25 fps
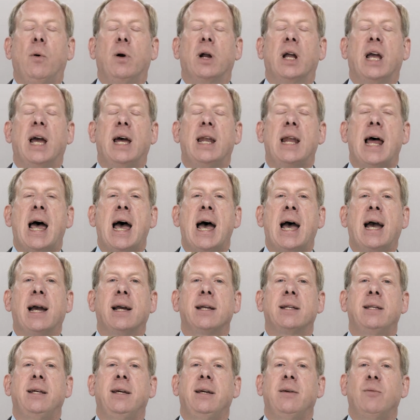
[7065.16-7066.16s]
can
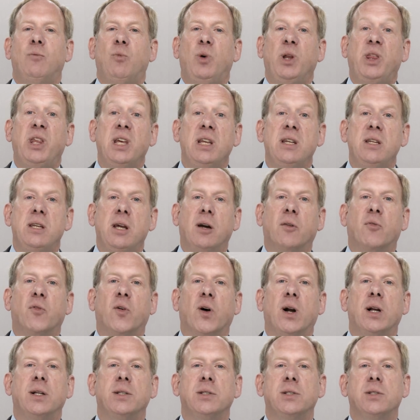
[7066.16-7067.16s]
act with
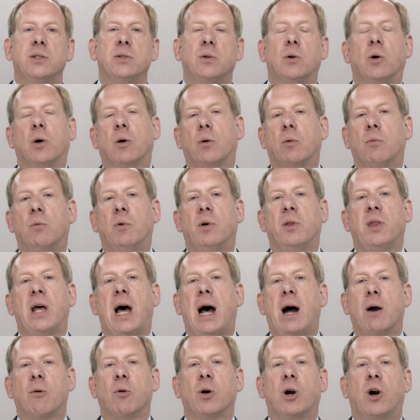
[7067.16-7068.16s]
indifference or
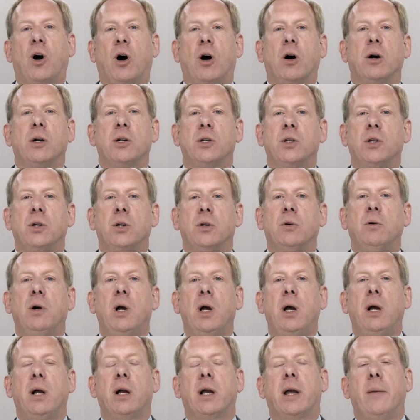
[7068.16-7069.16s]
without regard to
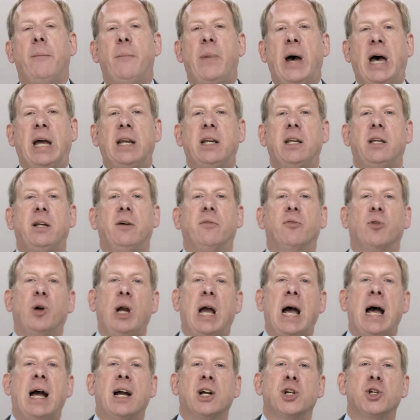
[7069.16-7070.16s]
competitive
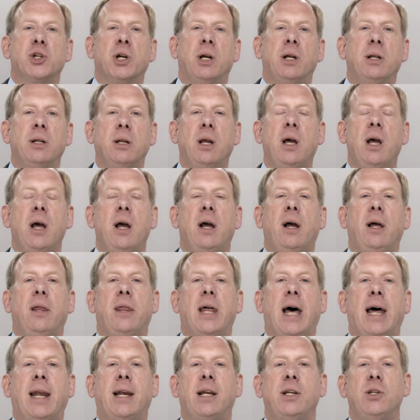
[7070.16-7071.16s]
reaction.
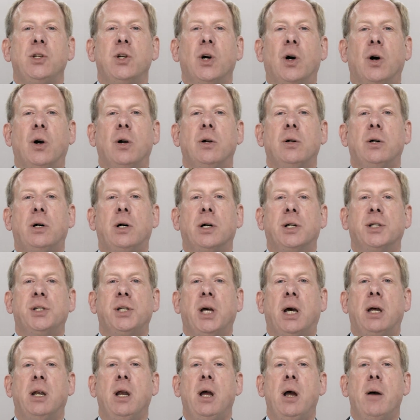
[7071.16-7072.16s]
That in turn looks
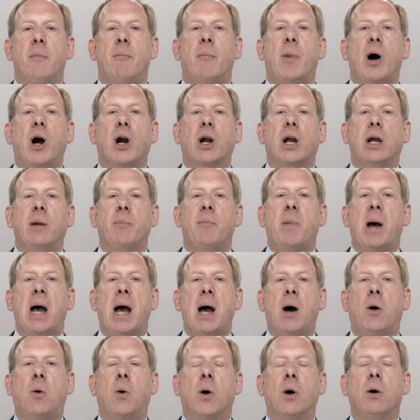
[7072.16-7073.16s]
at market
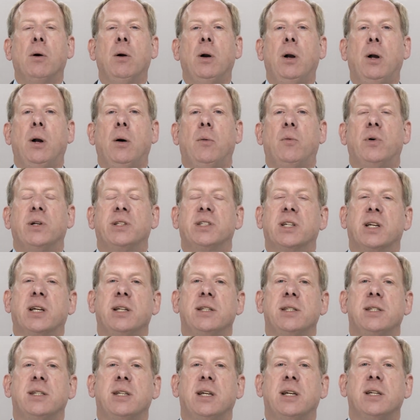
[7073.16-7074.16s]
power, which
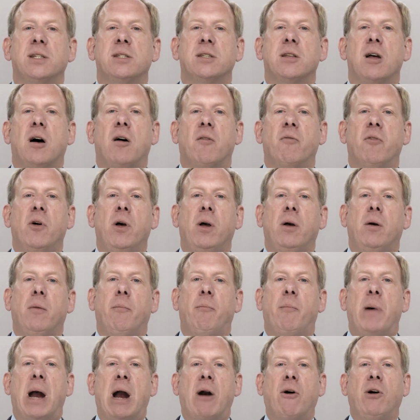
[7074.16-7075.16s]
consists of
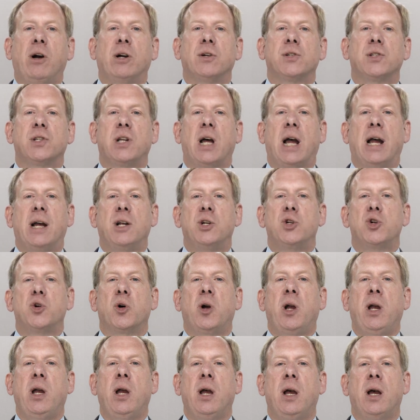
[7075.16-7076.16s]
barriers to
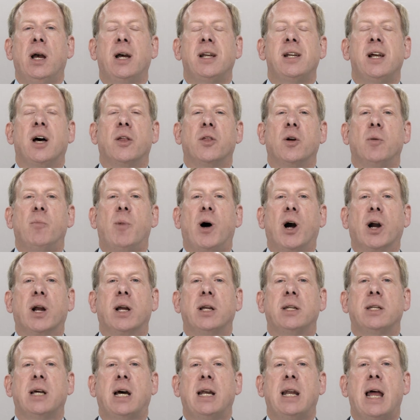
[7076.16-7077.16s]
entry and other
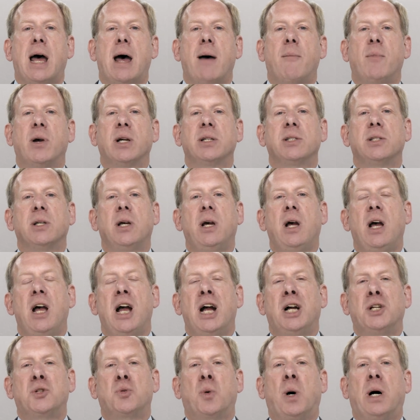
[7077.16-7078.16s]
market dynamics,
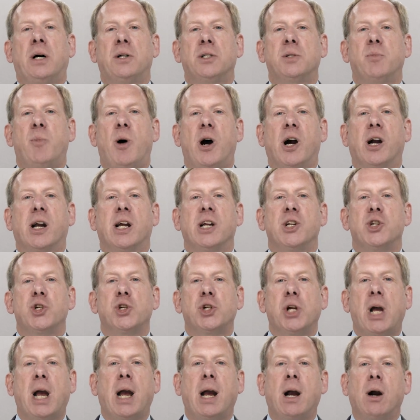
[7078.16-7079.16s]
as well as market
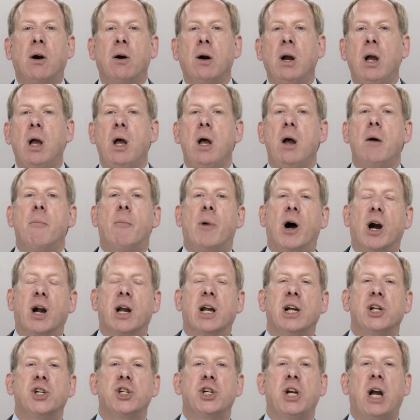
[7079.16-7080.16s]
share.
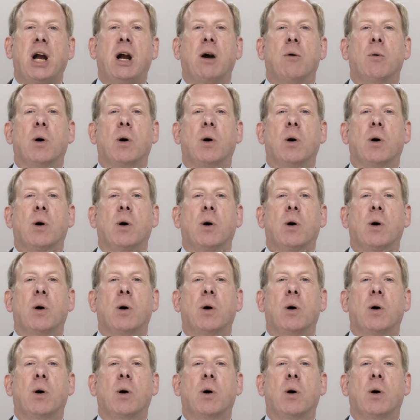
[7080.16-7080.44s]
Market share